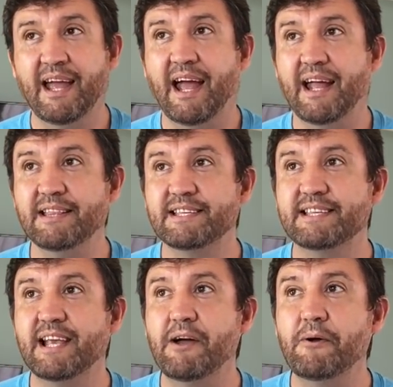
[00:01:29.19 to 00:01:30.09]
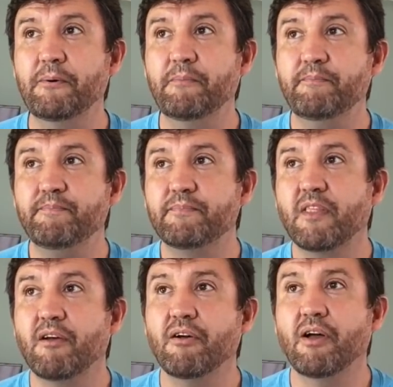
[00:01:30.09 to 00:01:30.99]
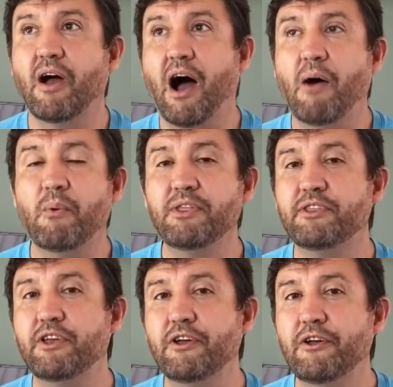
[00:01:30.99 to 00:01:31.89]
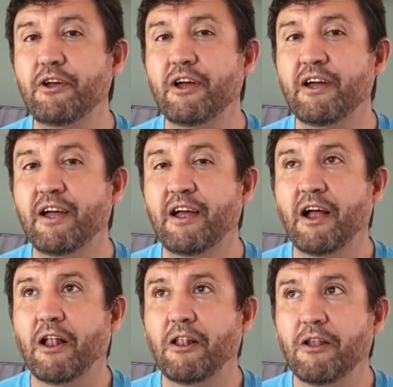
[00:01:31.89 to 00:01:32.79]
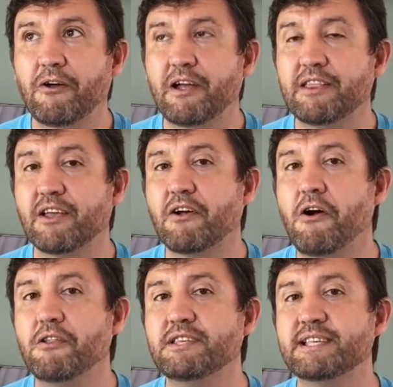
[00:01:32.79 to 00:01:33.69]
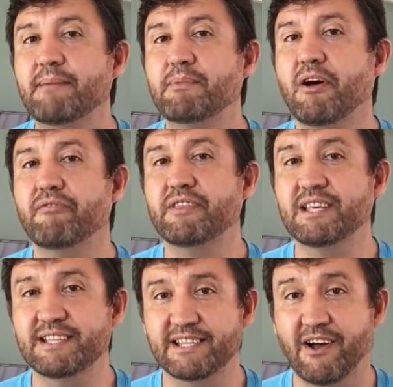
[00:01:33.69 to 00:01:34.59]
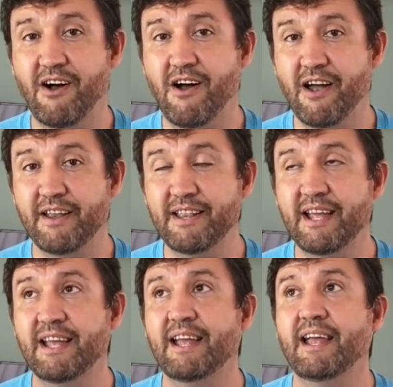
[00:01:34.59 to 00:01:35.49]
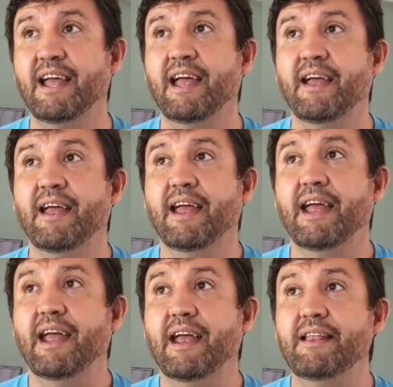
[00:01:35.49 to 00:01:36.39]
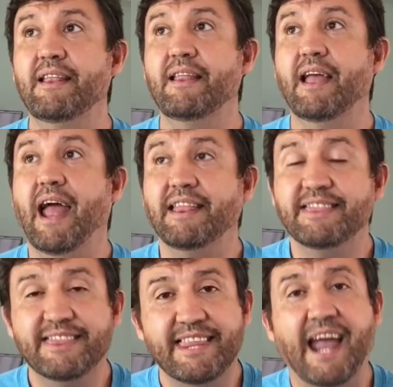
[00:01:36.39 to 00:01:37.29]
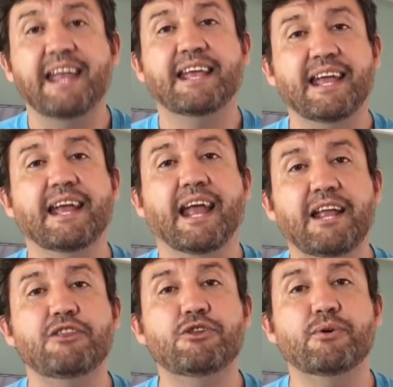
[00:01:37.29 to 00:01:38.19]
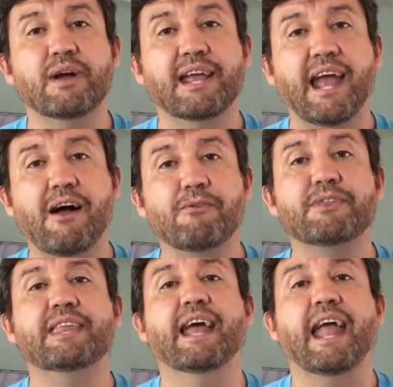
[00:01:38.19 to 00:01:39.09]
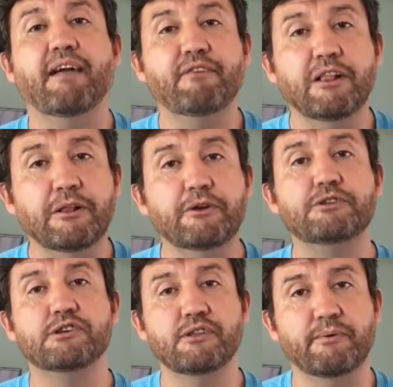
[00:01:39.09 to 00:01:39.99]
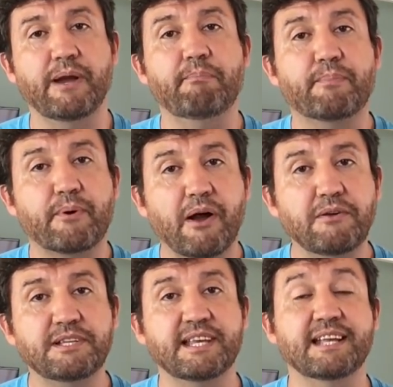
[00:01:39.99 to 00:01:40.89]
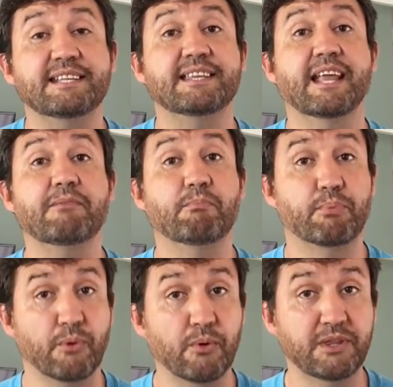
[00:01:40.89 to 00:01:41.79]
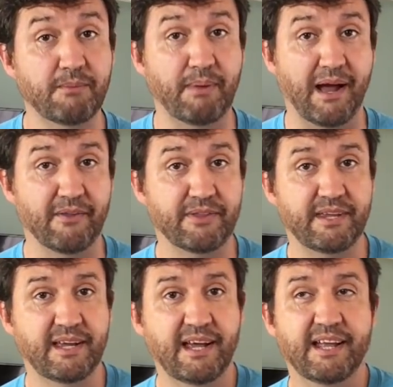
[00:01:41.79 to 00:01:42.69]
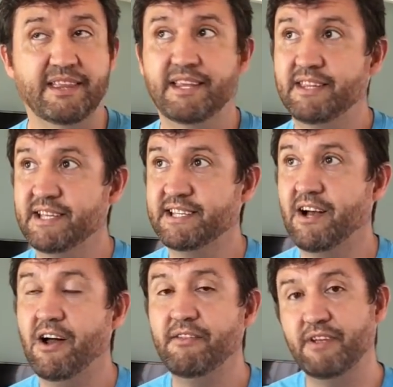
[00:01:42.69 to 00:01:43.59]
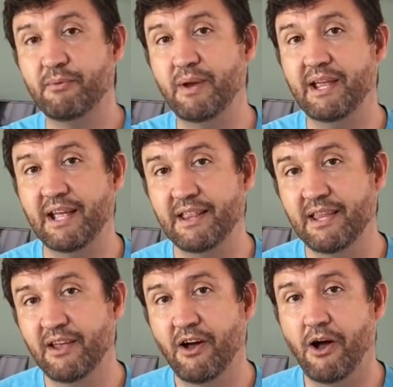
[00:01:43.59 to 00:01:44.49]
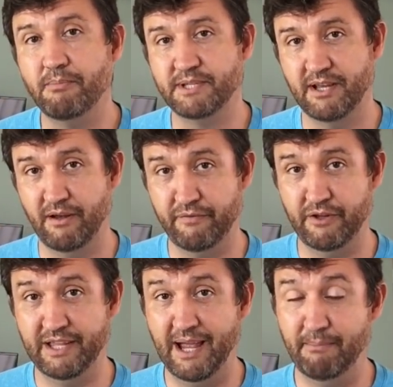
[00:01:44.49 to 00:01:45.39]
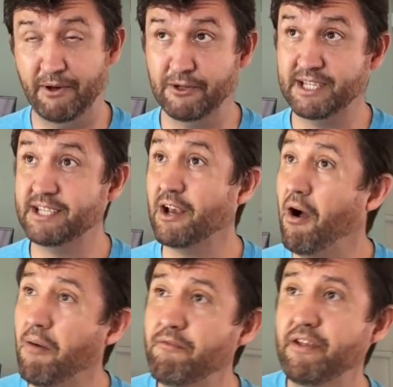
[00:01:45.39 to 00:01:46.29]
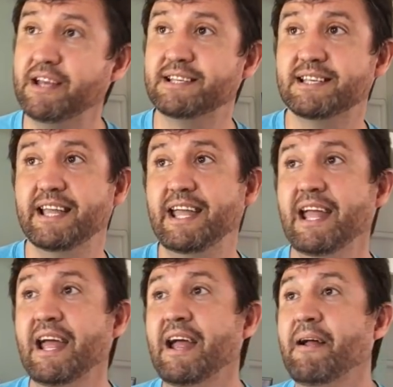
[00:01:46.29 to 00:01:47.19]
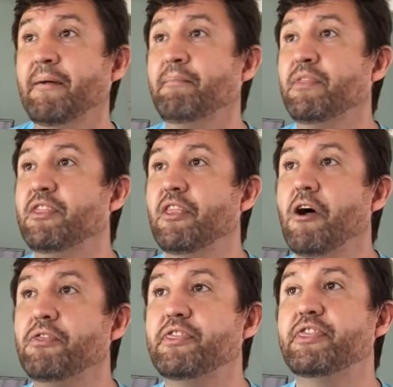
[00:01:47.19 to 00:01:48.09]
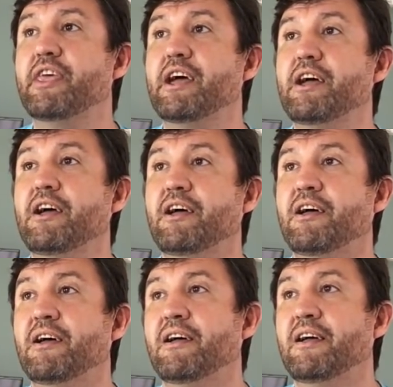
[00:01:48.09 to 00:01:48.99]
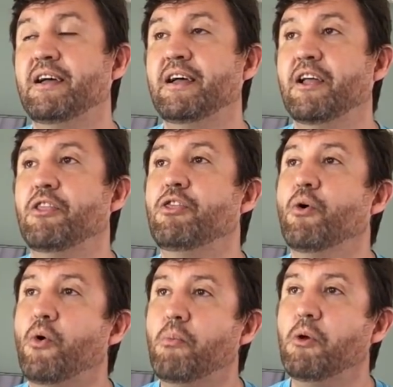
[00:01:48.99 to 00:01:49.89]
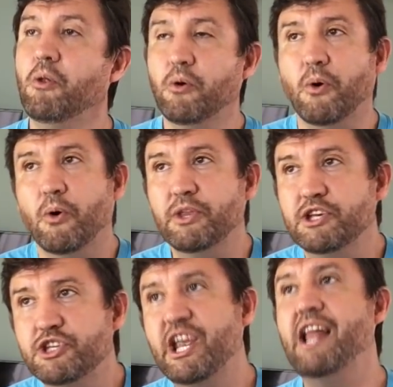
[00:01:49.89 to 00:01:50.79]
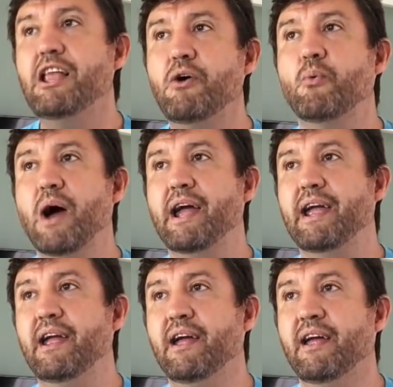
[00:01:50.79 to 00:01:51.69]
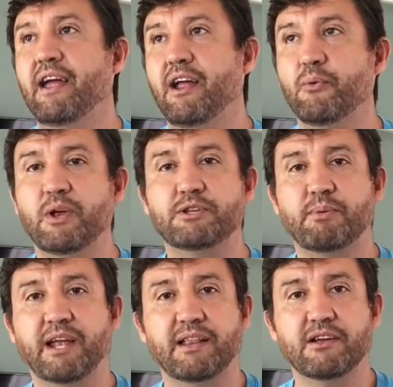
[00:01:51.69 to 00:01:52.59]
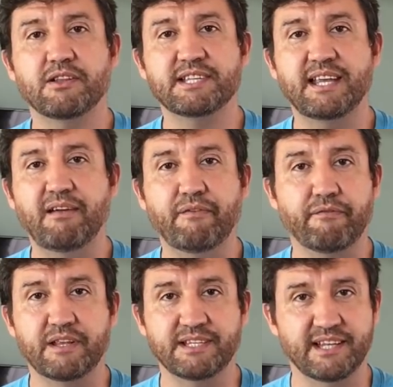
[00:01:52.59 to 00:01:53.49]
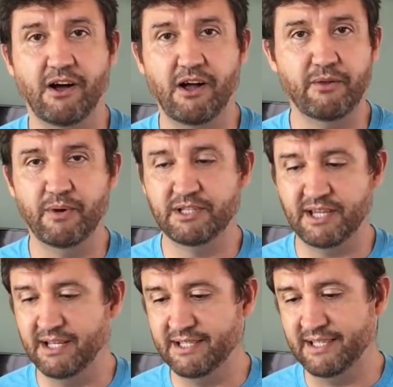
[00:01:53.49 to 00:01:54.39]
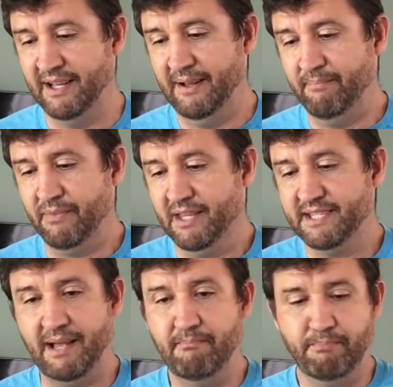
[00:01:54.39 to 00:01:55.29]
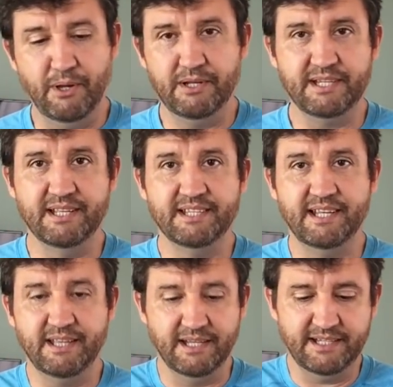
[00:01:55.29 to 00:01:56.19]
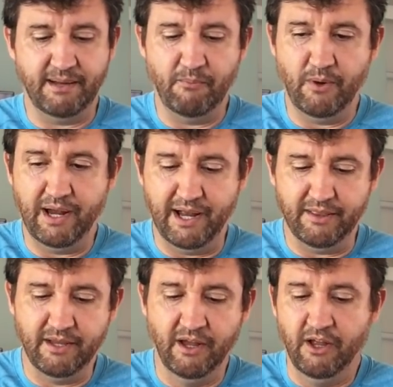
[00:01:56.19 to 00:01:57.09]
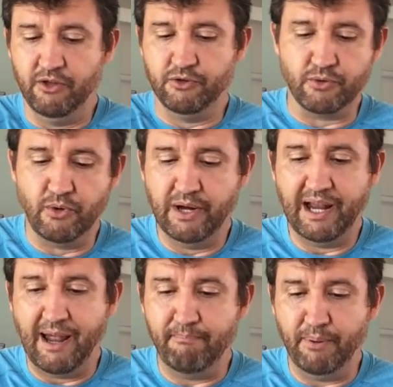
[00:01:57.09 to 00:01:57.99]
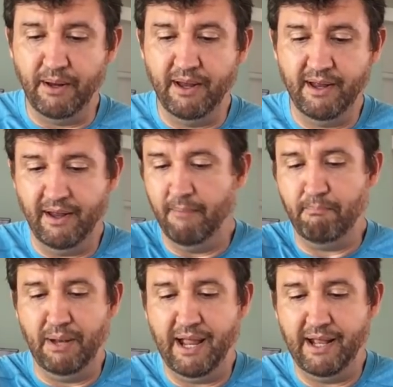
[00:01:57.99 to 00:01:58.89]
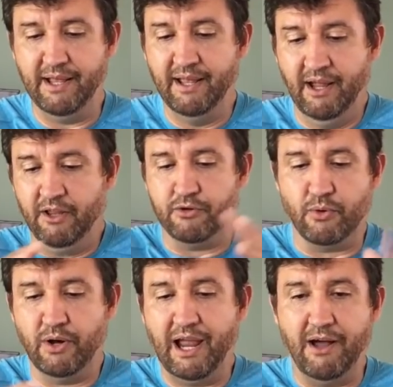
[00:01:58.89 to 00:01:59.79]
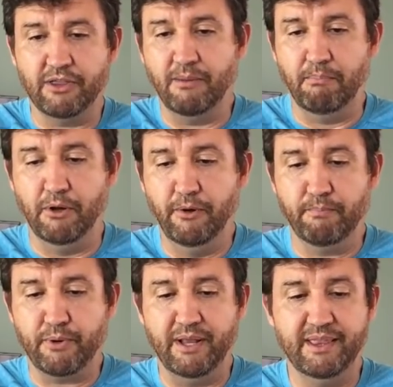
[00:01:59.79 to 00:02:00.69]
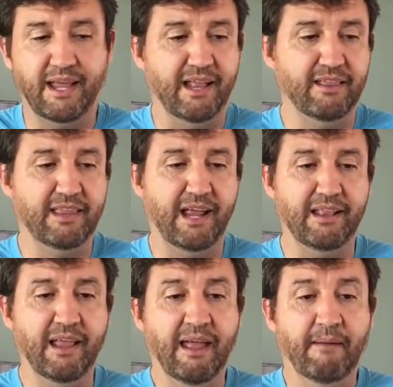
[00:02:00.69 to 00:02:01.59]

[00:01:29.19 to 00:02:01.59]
And so I want to look at the concept of design in and taking into account the evolutionary process that brought about the design that we can observe today, because it's obviously not the normal or the shallow way in which we can conceive of design, which is some person sitting somewhere and drawing up a plan, drawing out a blueprint, and then